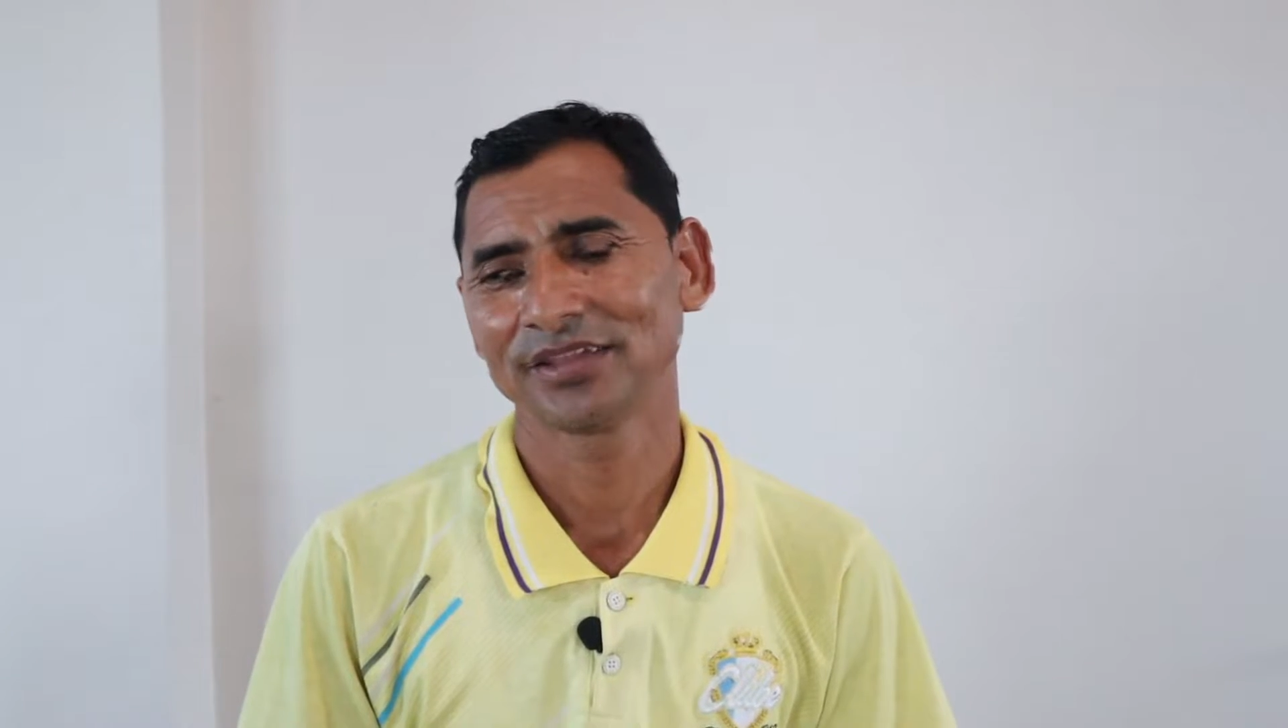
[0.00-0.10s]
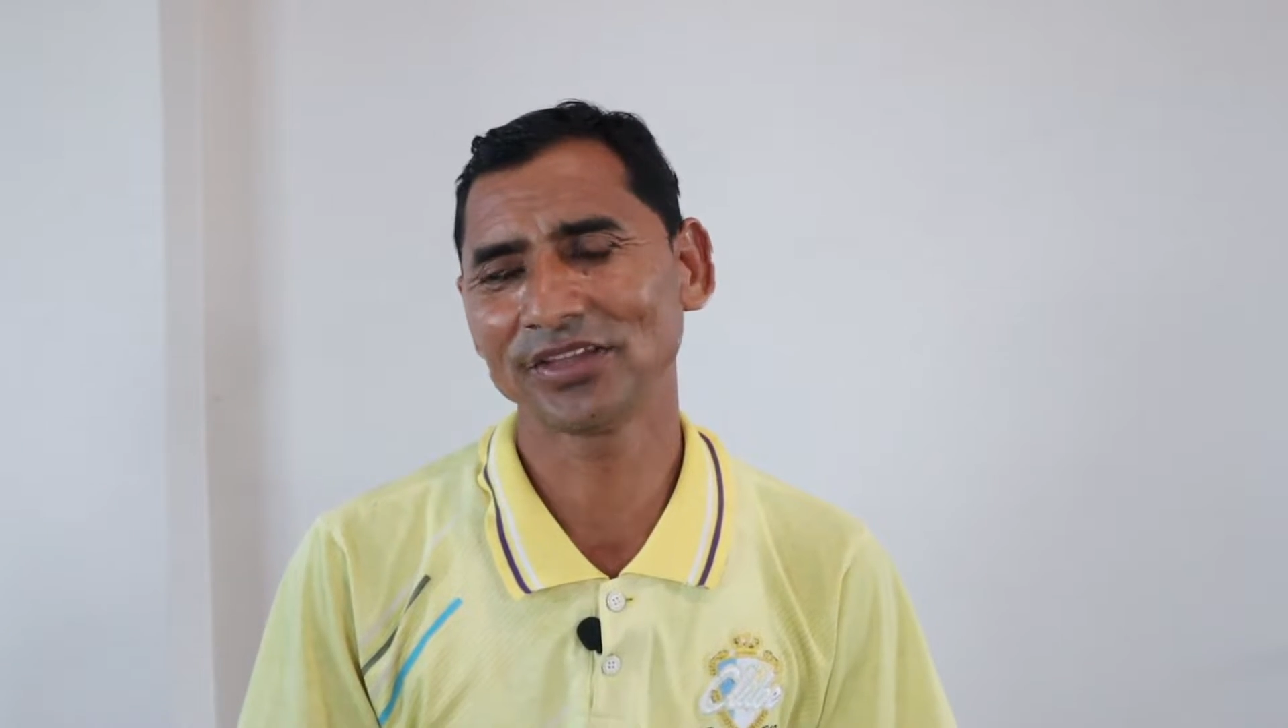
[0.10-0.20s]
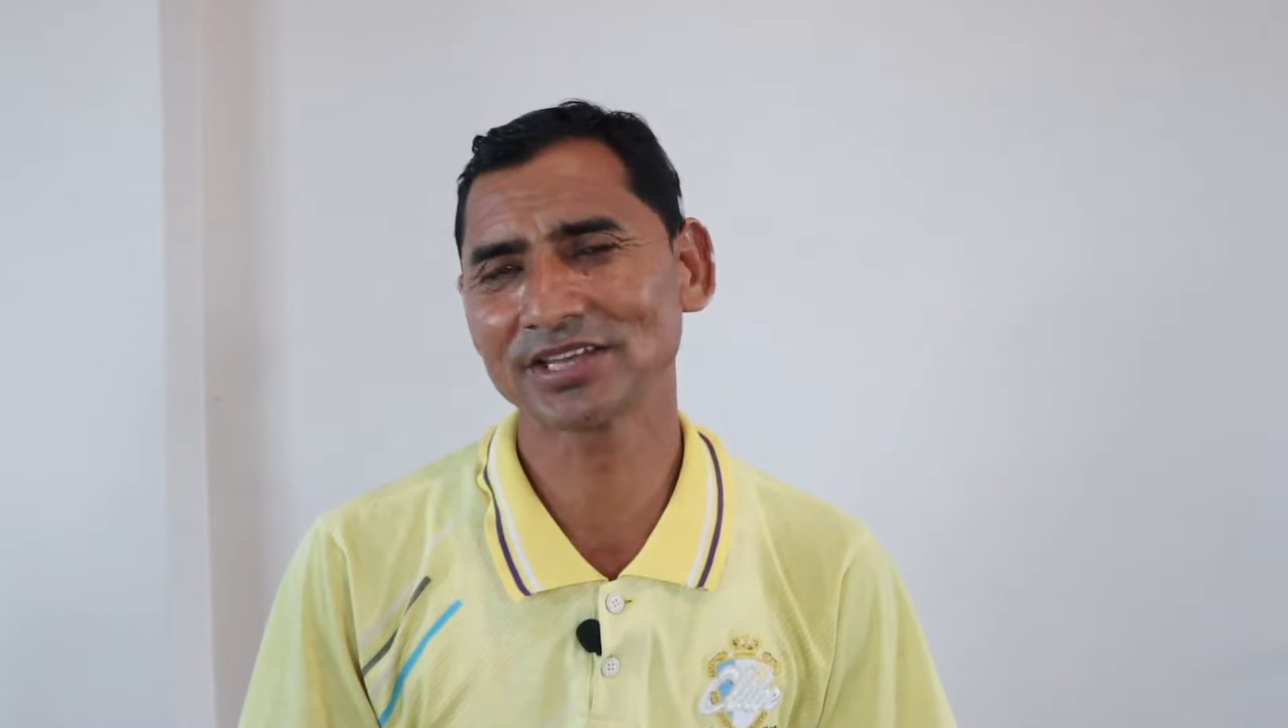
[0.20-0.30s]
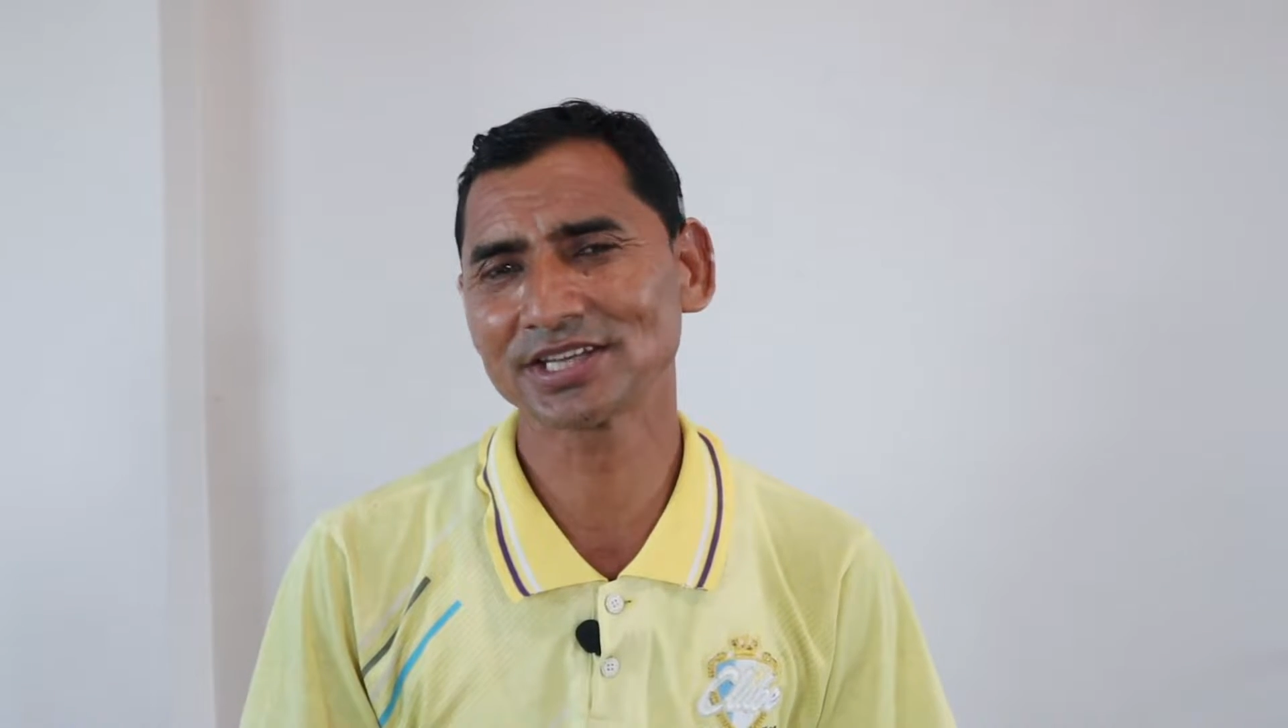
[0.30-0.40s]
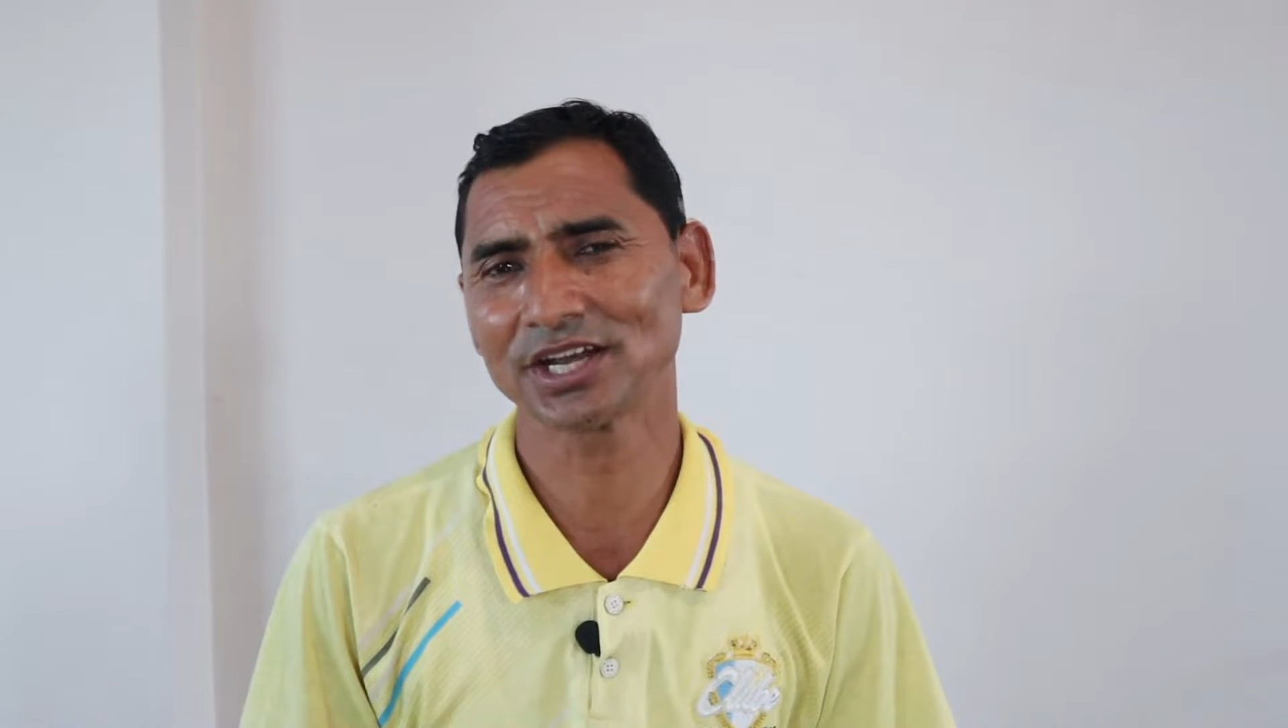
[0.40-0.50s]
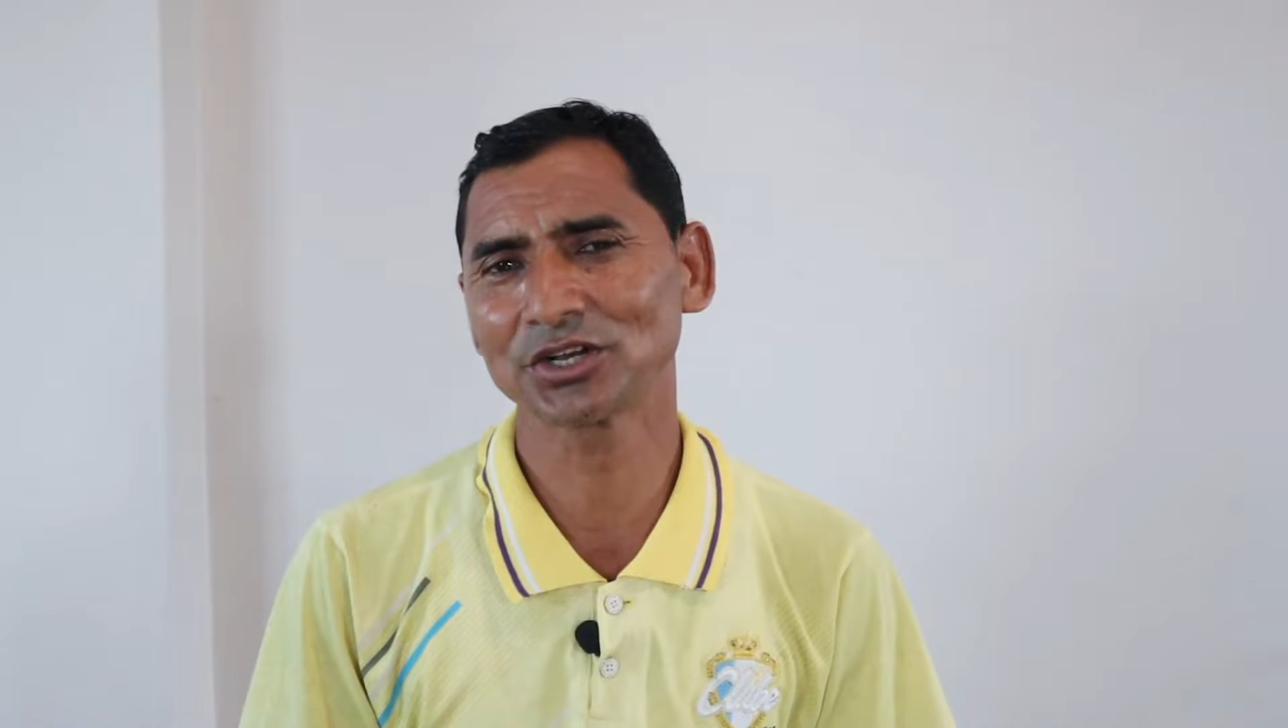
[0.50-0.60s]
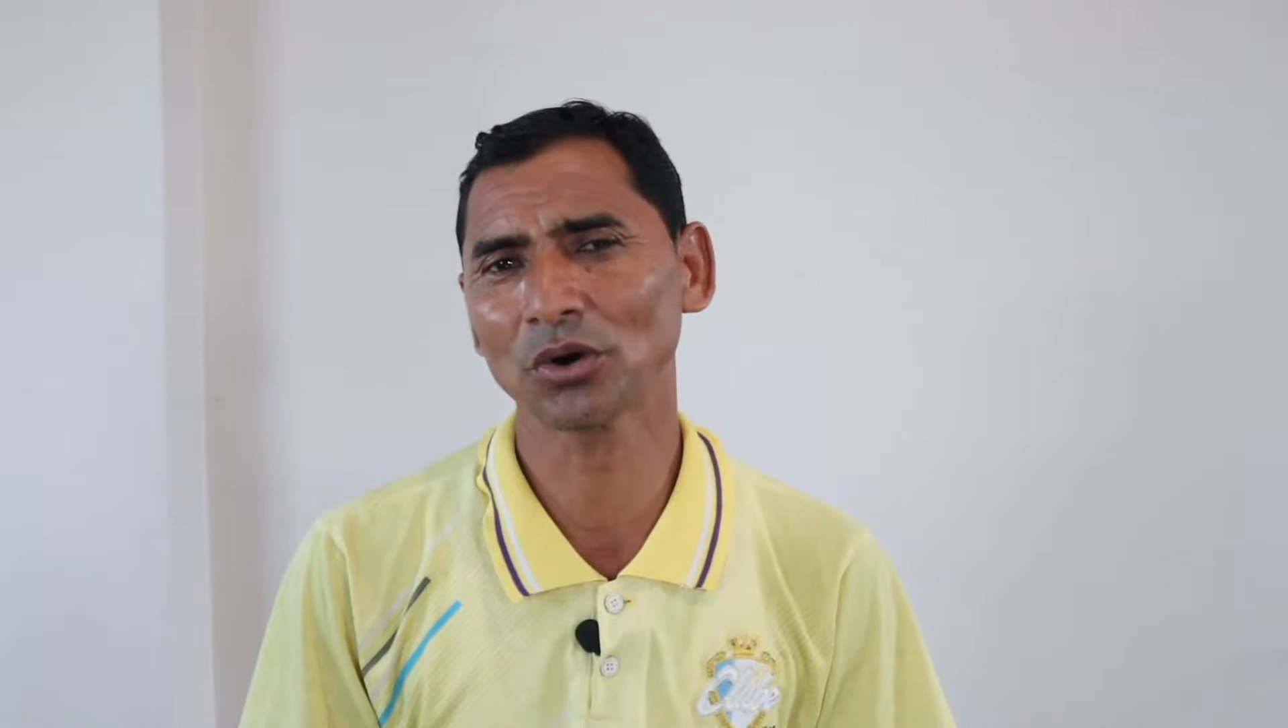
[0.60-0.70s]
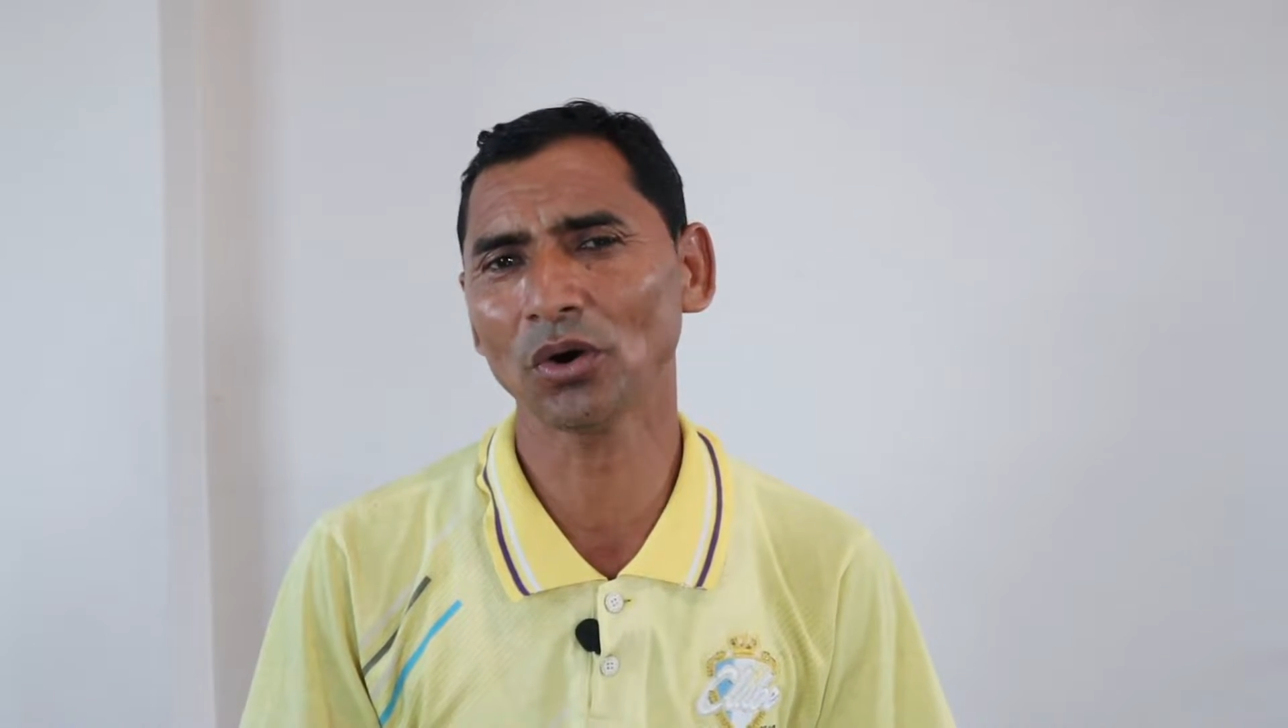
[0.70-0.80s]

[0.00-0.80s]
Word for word: They said,